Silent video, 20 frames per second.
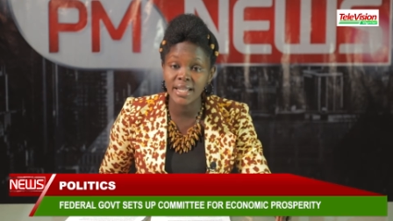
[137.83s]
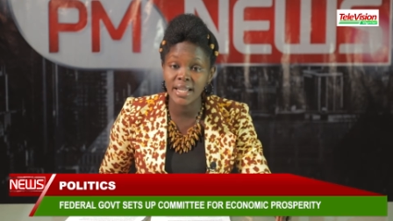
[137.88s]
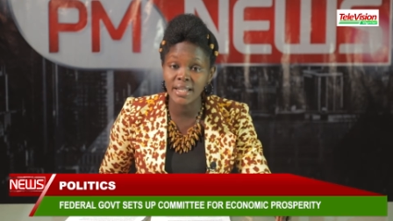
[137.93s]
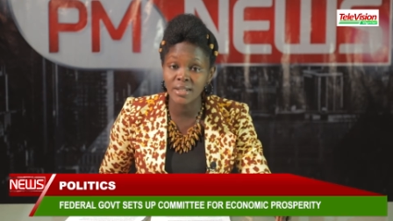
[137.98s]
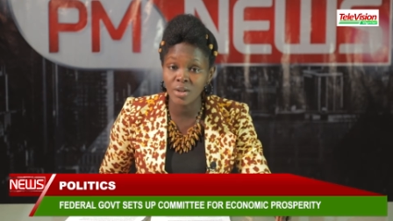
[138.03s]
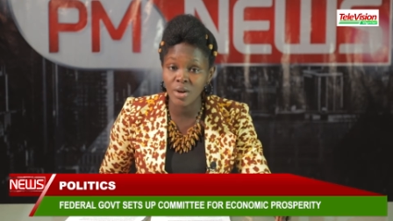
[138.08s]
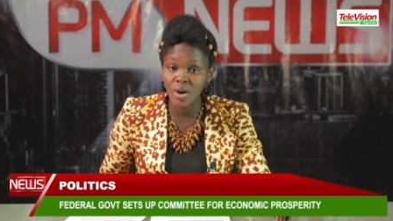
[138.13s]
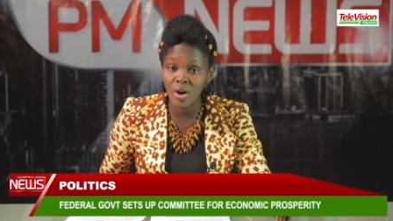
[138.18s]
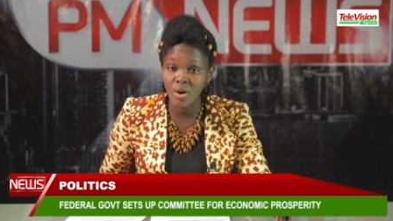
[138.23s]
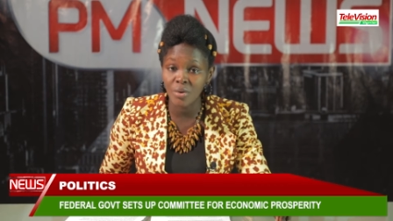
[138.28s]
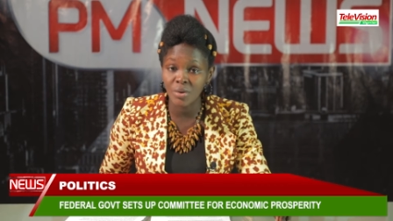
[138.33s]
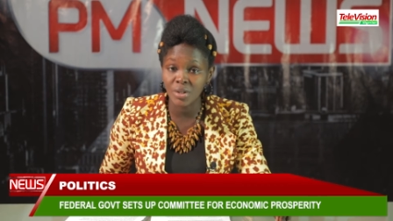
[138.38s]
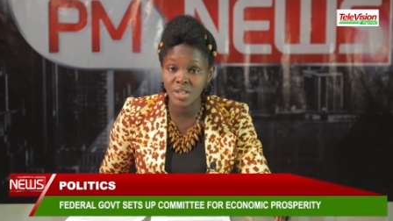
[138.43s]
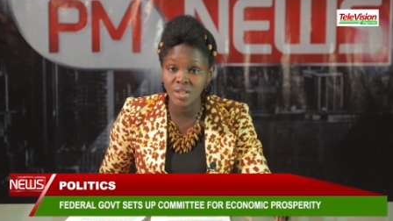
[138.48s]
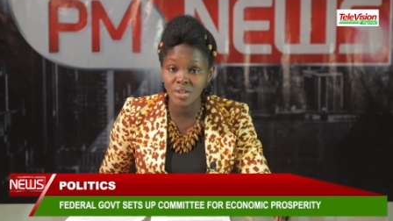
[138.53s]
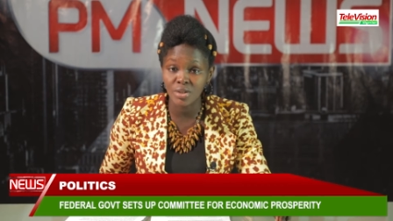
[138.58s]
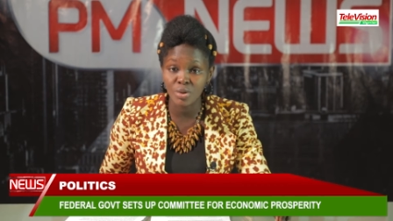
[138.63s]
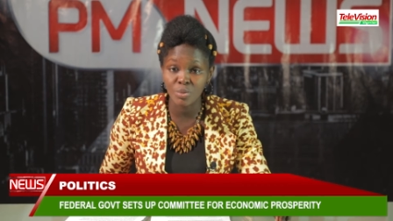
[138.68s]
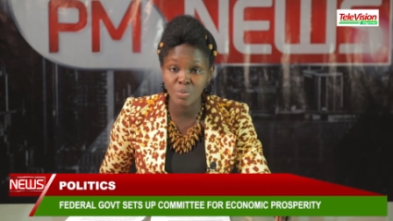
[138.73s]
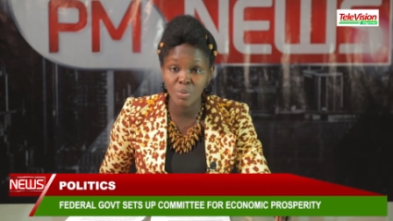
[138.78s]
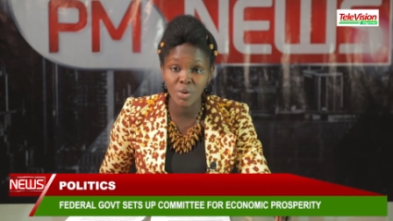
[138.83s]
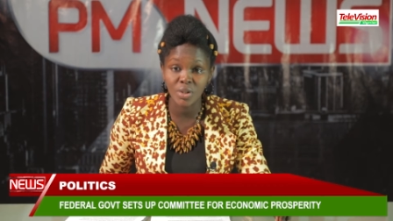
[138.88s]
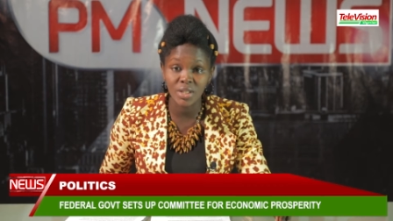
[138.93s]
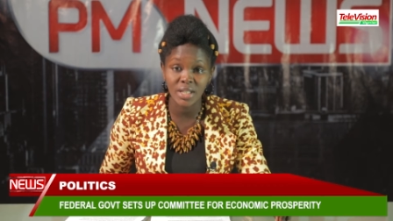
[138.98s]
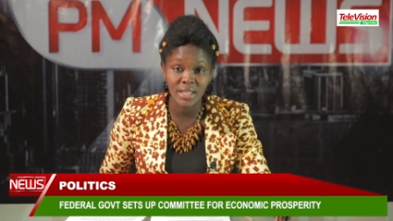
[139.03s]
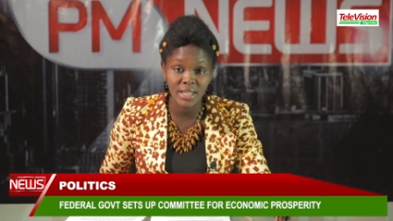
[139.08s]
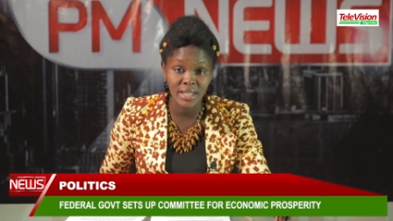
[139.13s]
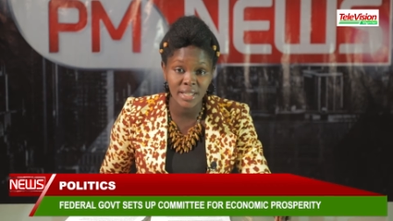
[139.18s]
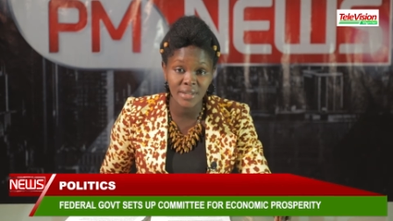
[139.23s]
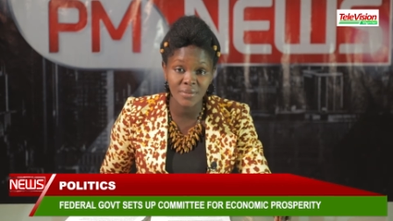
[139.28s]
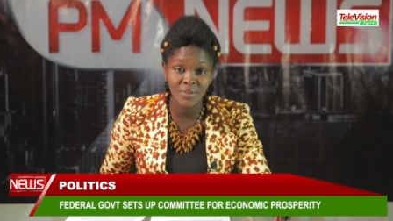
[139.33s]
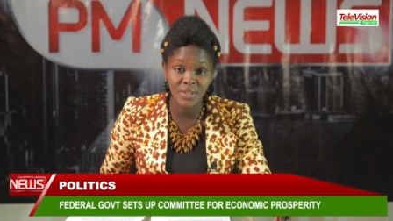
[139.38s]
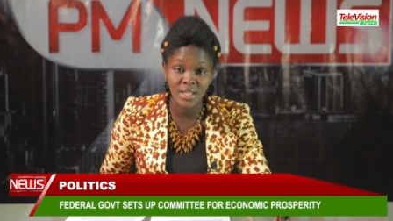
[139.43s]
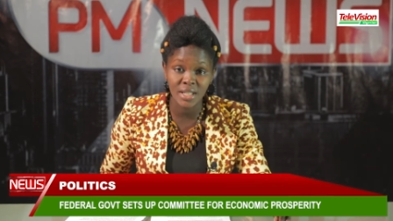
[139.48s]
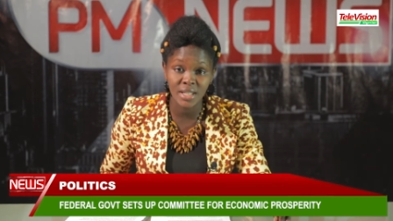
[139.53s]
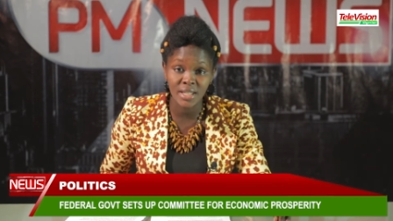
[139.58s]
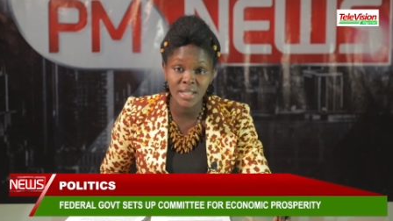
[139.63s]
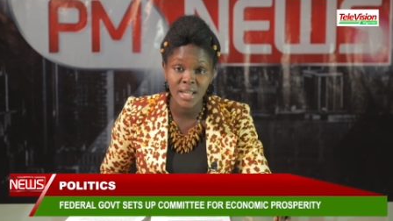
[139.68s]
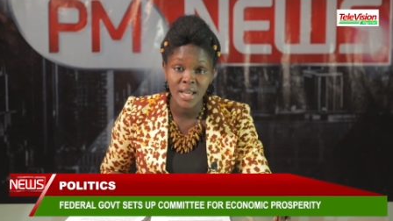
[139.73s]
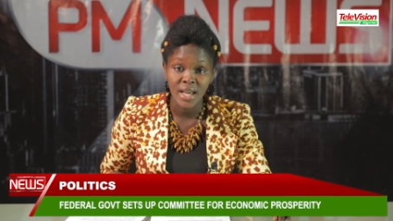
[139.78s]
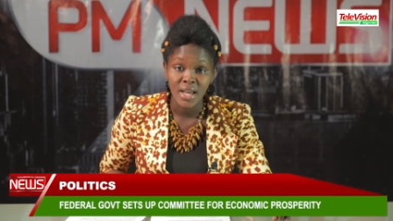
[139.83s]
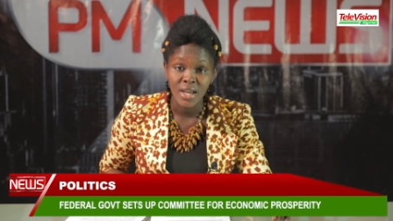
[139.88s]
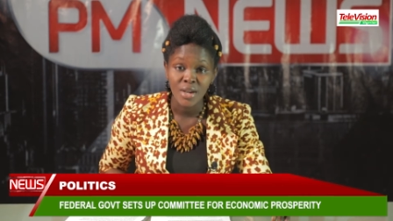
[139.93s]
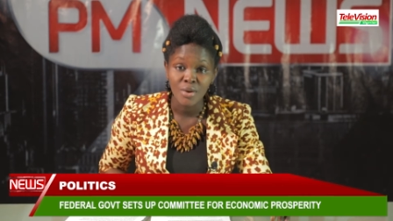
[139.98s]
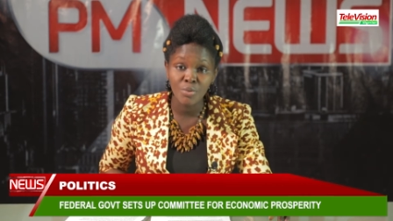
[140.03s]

encourage and support activities